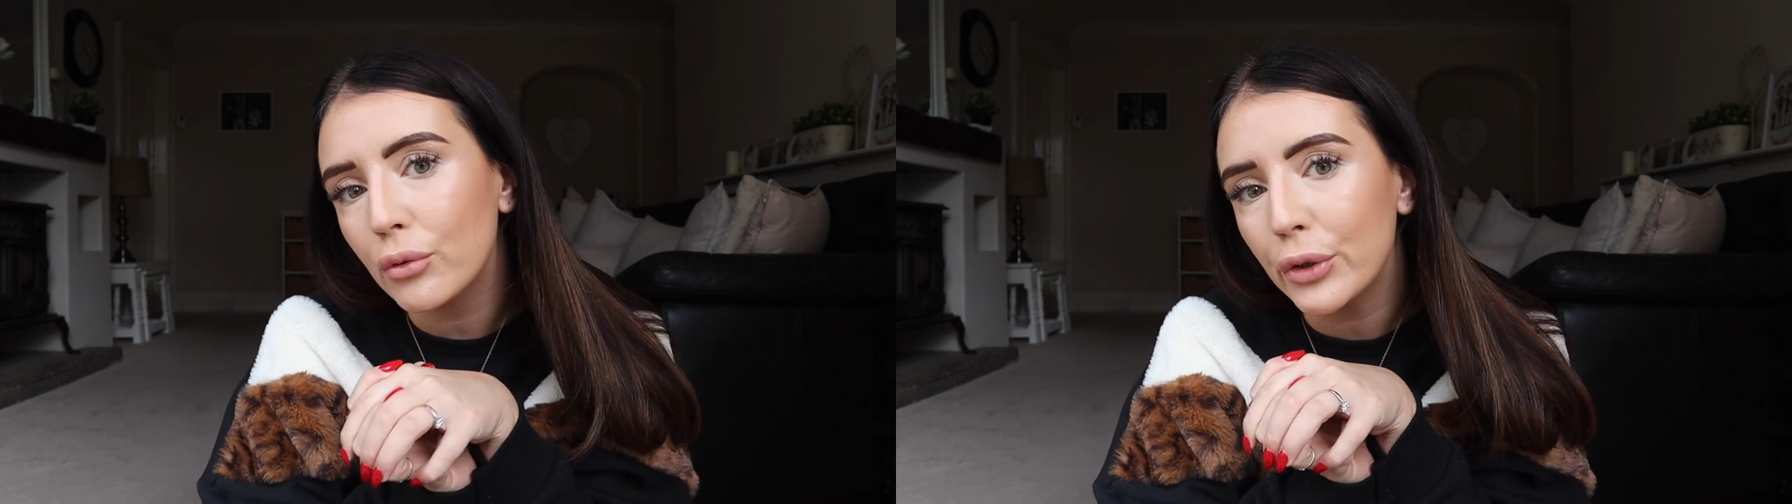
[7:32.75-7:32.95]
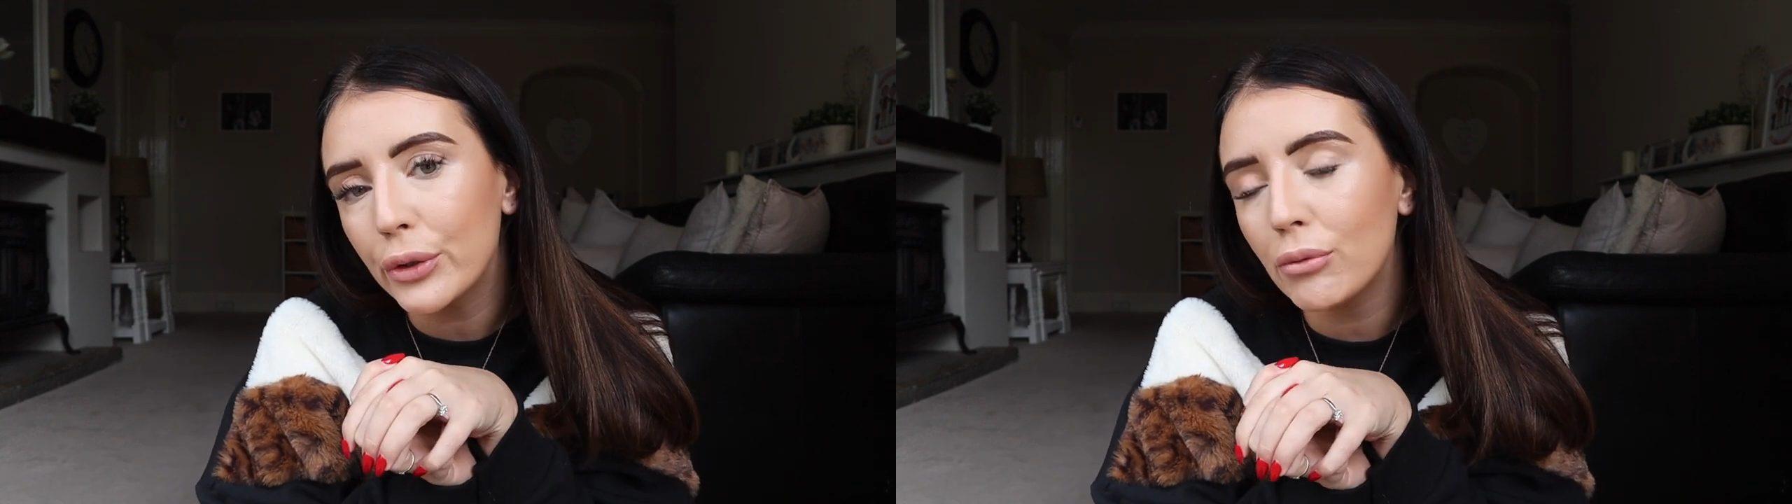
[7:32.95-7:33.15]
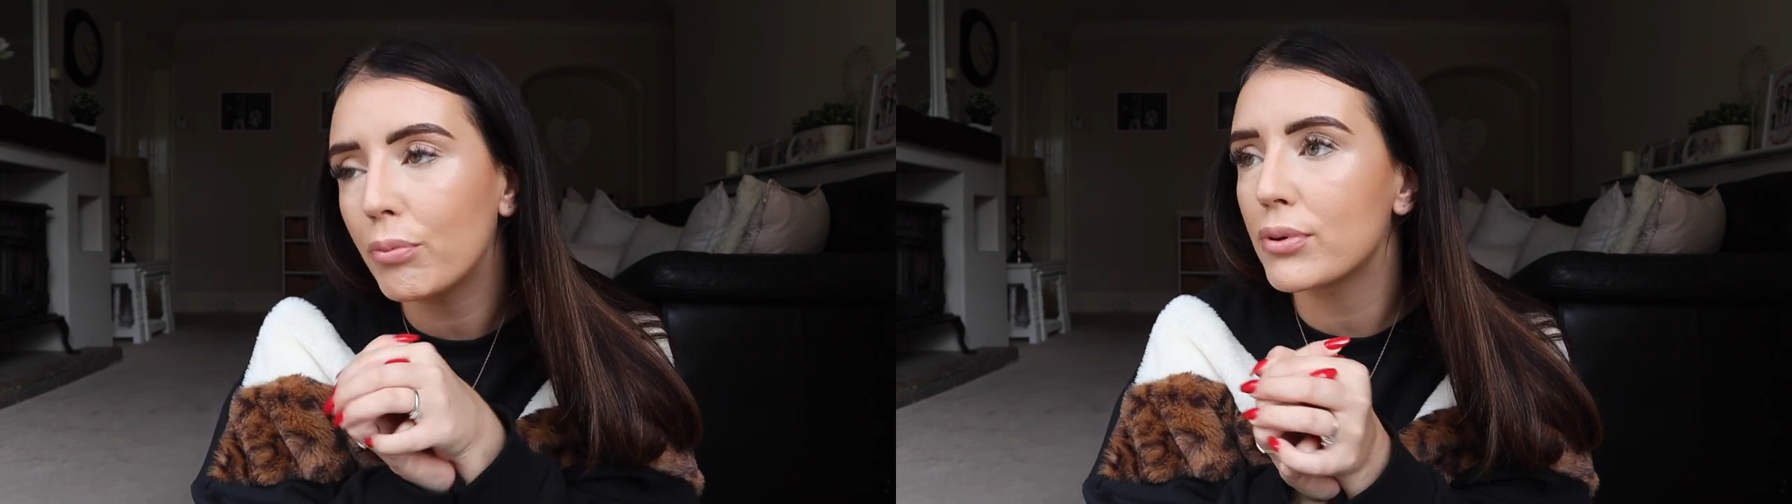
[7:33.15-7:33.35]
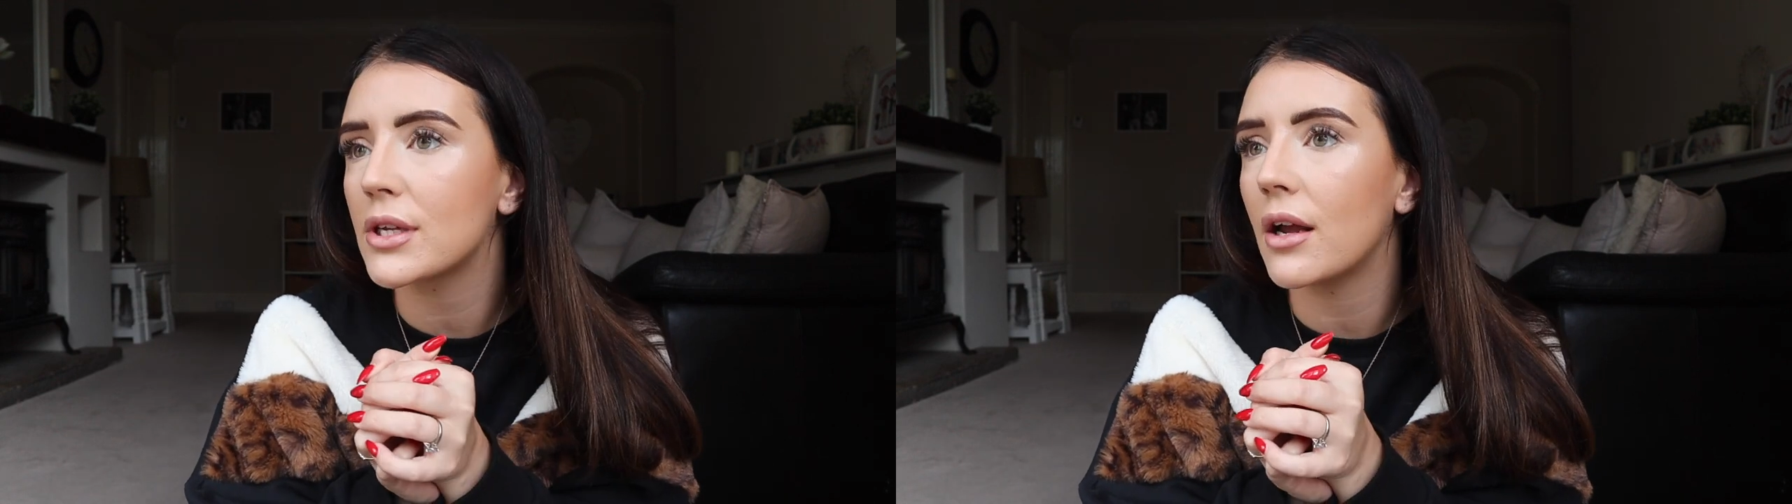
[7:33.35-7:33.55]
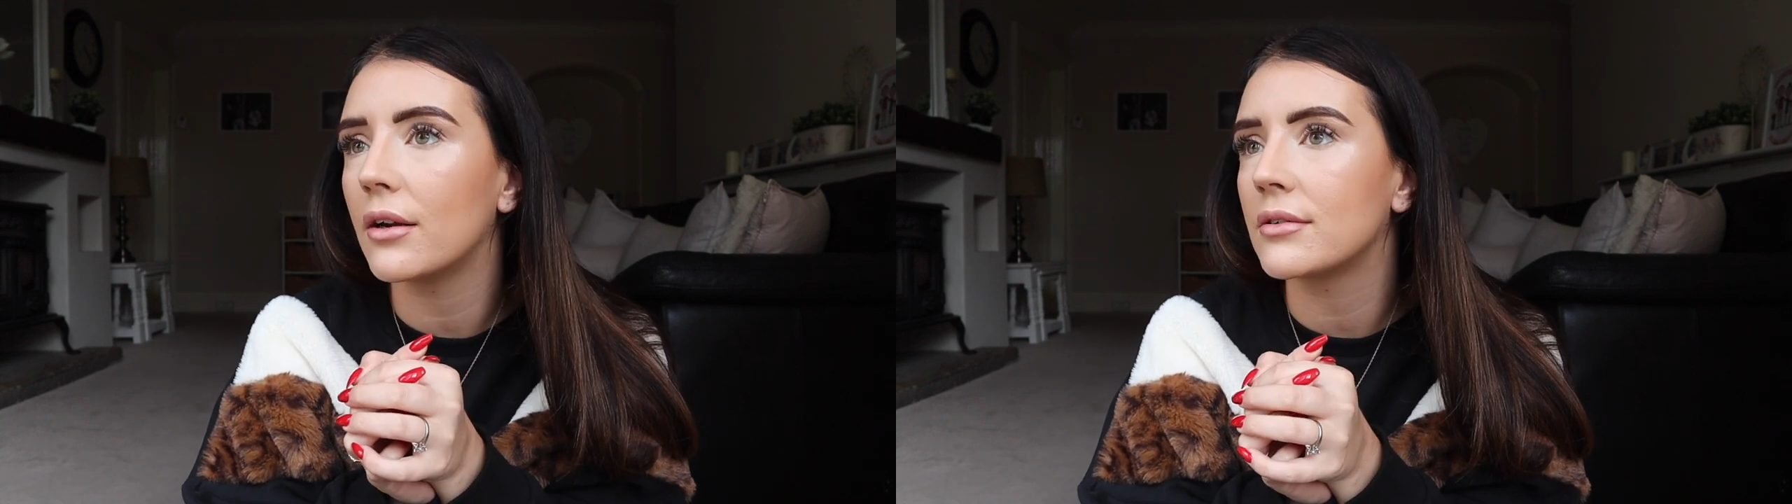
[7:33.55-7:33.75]

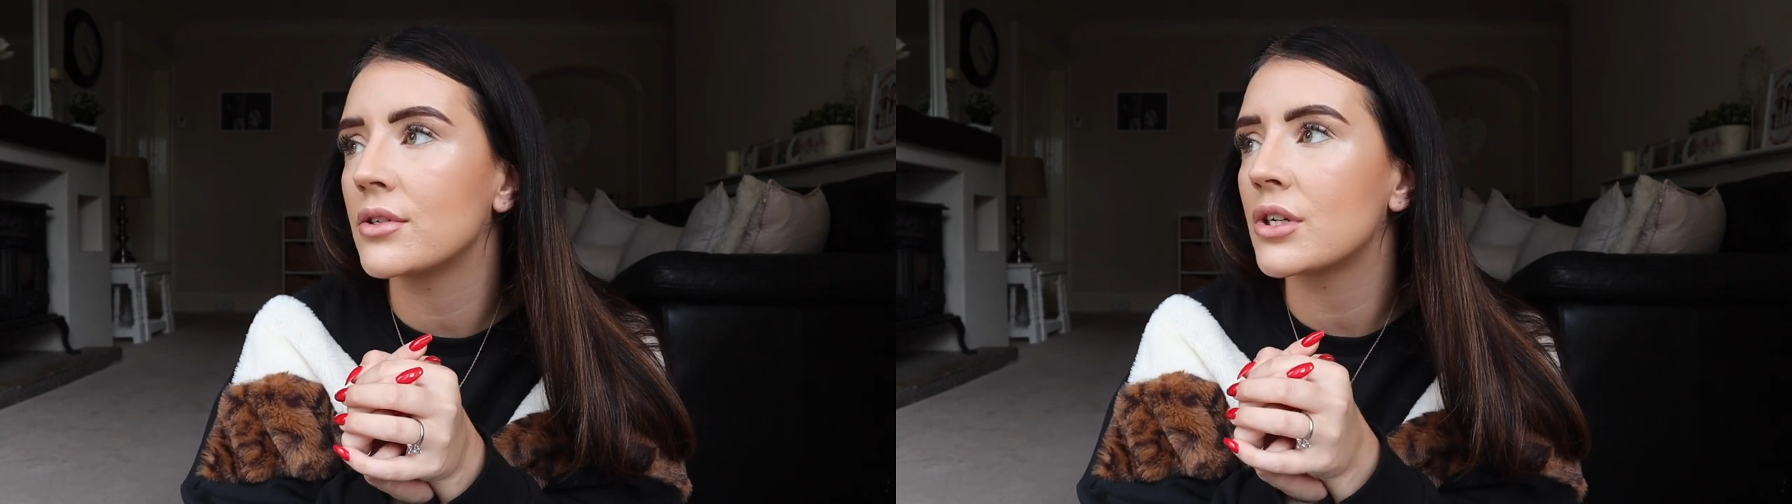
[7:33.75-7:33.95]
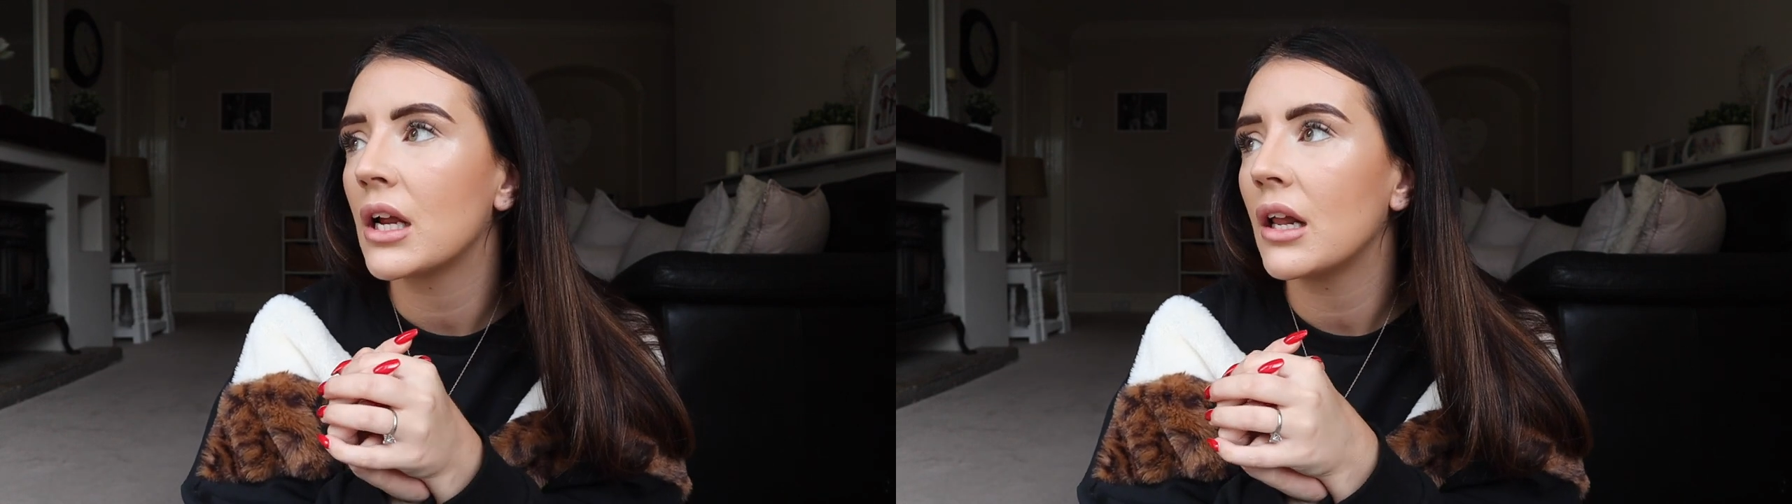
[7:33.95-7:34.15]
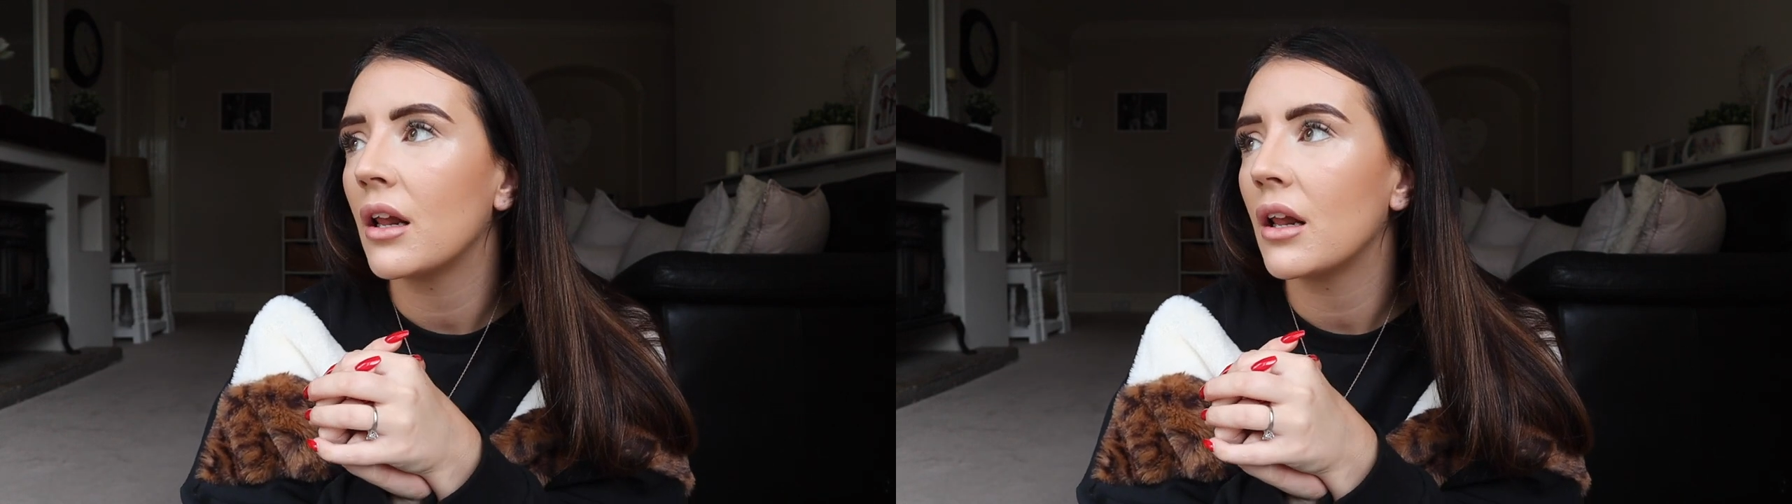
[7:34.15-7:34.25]
groups and